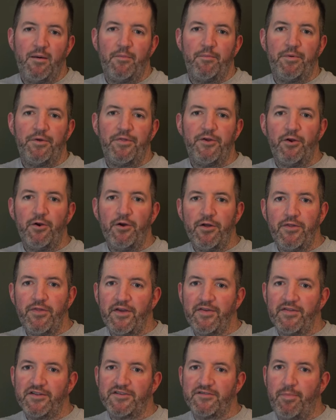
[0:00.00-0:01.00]
But the only
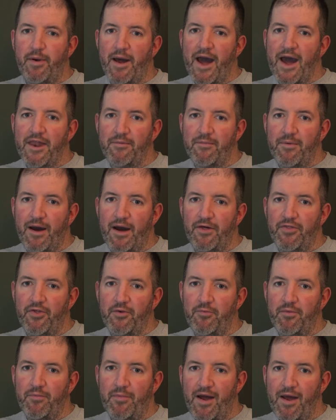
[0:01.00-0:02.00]
thing that's bad about
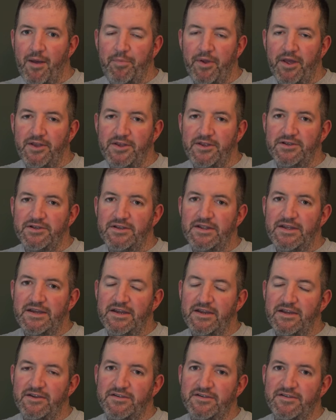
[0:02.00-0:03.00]
them, in my opinion,
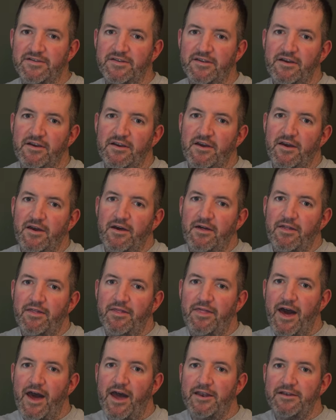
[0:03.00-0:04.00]
is
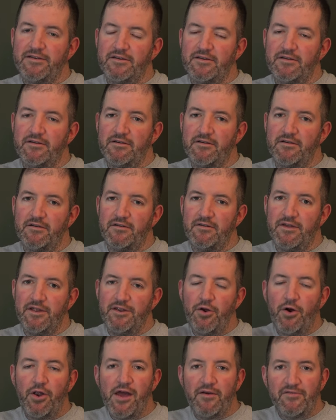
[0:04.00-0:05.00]
that
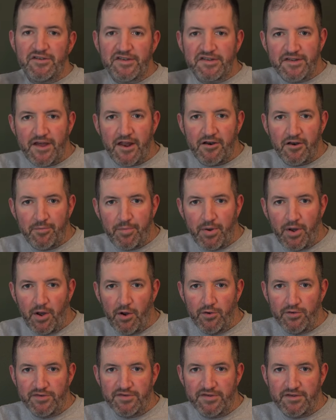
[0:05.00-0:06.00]
they don't have a center
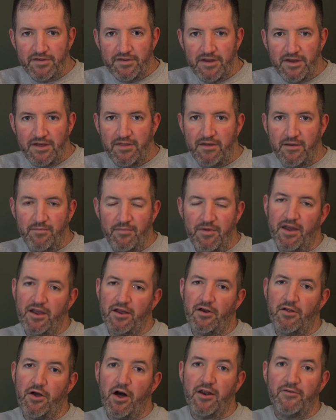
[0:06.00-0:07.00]
post in them like
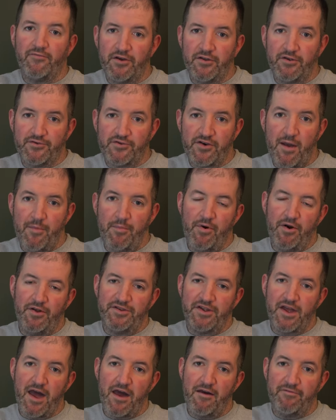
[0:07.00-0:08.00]
a lot of other
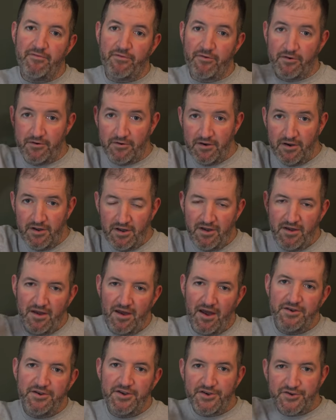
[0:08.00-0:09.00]
tripods have for
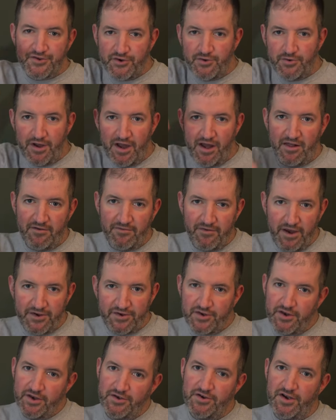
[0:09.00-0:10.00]
additional
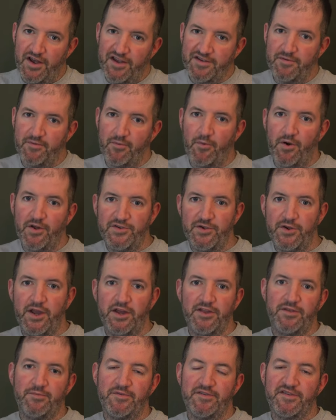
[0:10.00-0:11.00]
elevation adjustment once you
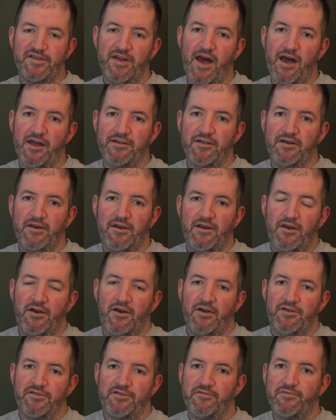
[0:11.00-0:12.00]
get them set.
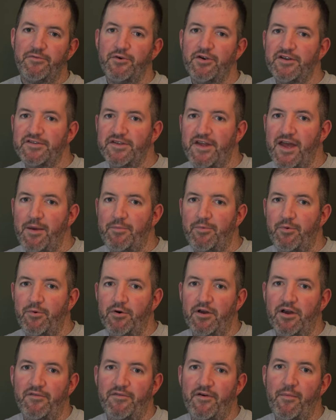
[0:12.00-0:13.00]
So for
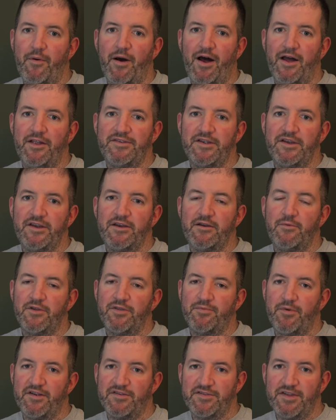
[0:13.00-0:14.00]
example, if I'm hunting
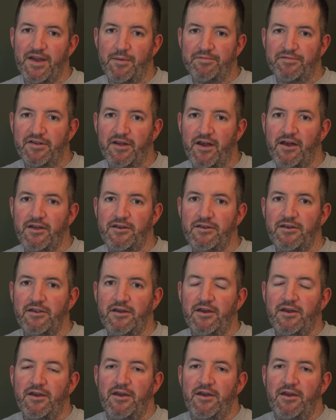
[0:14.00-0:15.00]
with my
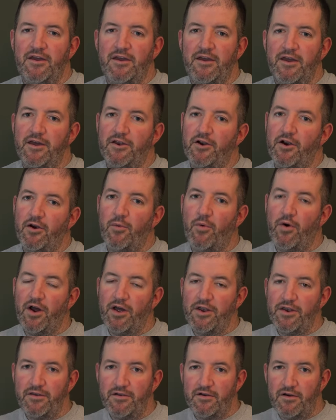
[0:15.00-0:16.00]
stepson in our
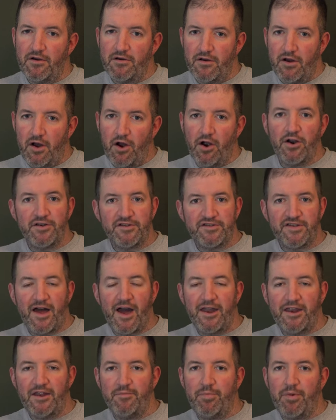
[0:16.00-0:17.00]
one
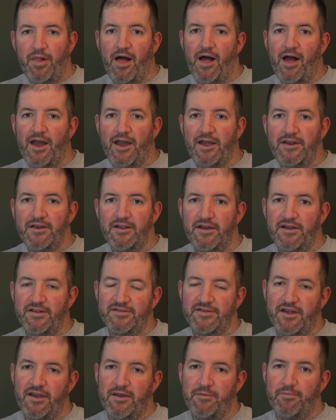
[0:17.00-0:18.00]
hard-sided blind,
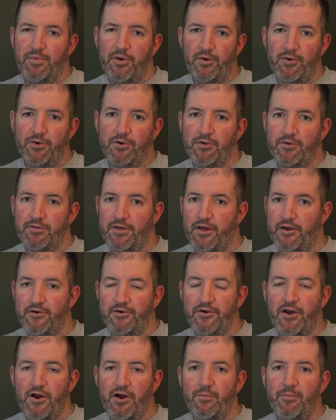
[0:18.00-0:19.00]
it's a Booner
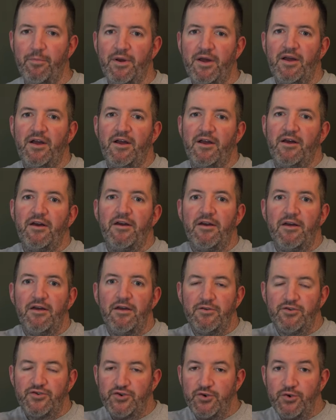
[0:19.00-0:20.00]
Thunderdome,
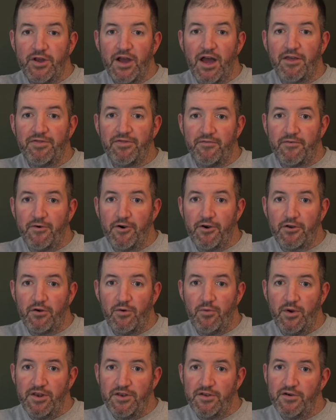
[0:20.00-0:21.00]
shooting out the
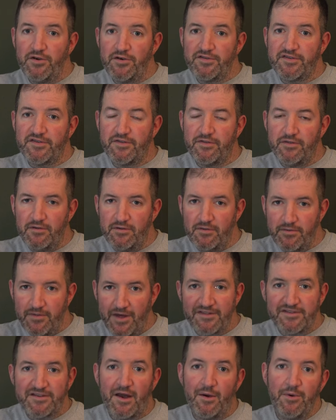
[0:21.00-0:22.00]
vertical windows,
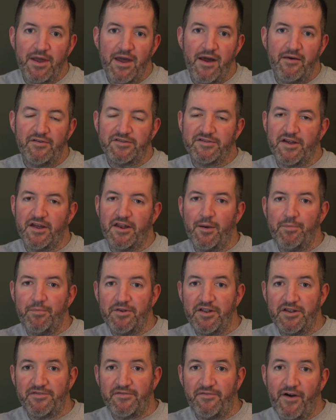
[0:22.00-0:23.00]
that's how we have it set up
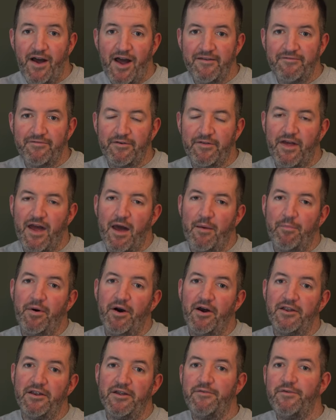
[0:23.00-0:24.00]
and it's fine for that.
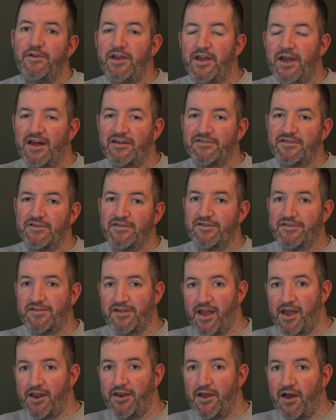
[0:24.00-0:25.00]
But if he has to
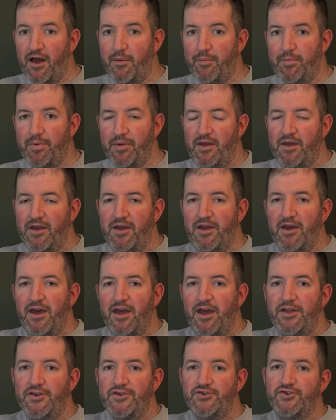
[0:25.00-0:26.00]
stand up
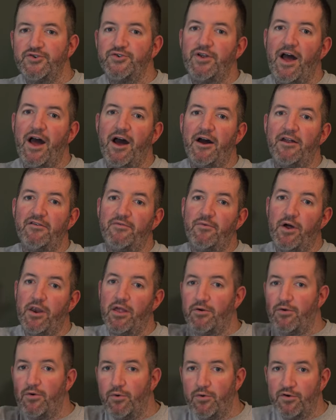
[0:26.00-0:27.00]
and shoot out of one
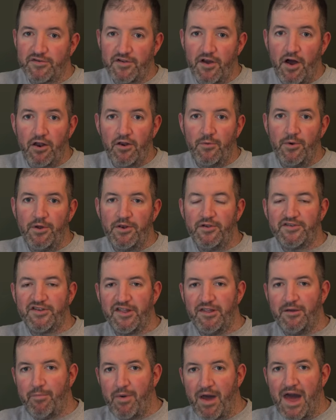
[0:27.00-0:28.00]
of the horizontal windows
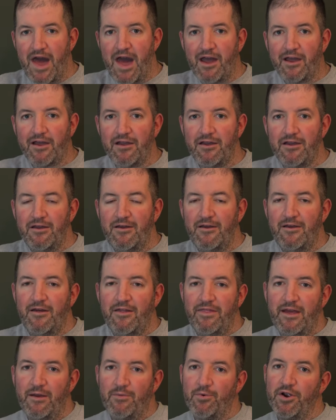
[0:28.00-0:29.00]
in the back,
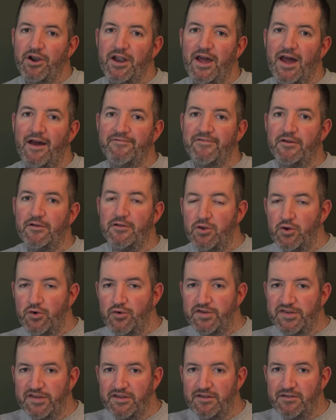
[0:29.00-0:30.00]
then we're gonna have to
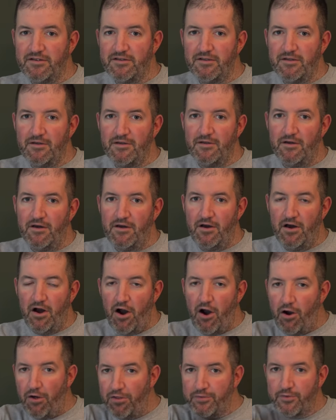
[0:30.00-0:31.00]
loosen
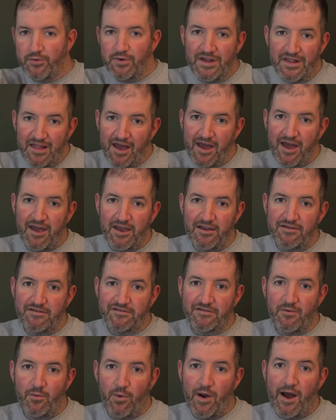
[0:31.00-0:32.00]
all three
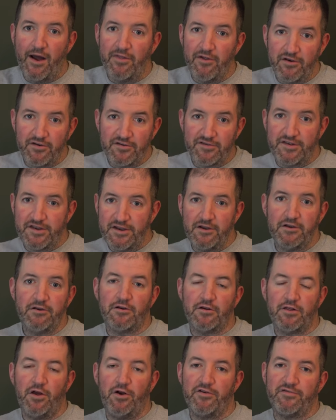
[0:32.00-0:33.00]
legs while there's
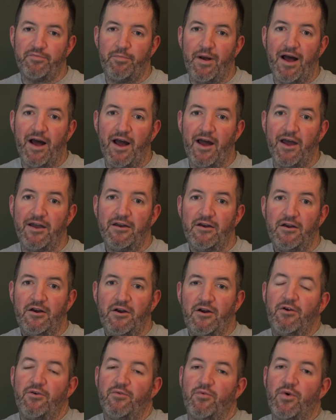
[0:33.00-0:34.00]
deer close by,
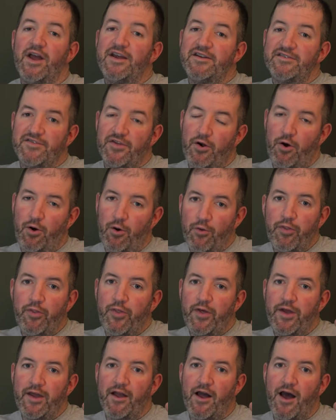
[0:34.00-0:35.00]
raise the whole
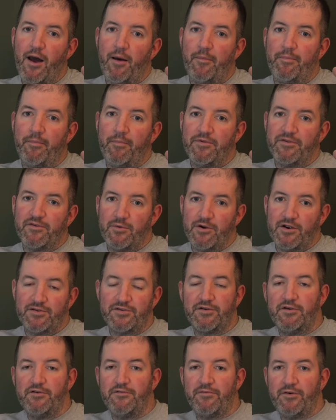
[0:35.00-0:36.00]
thing up to where
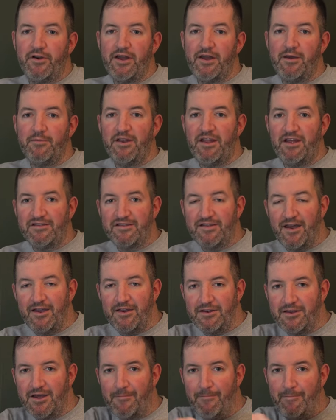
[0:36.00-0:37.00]
it's good for him, and then
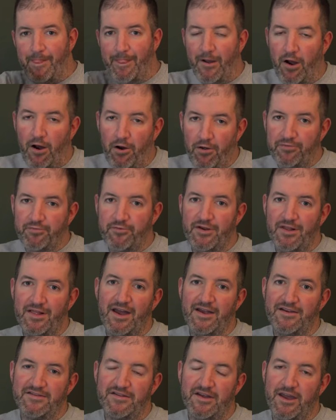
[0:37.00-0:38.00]
tighten up all three
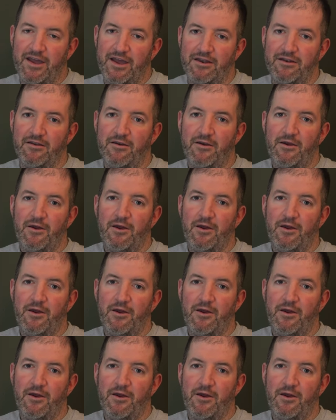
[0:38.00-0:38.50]
legs again.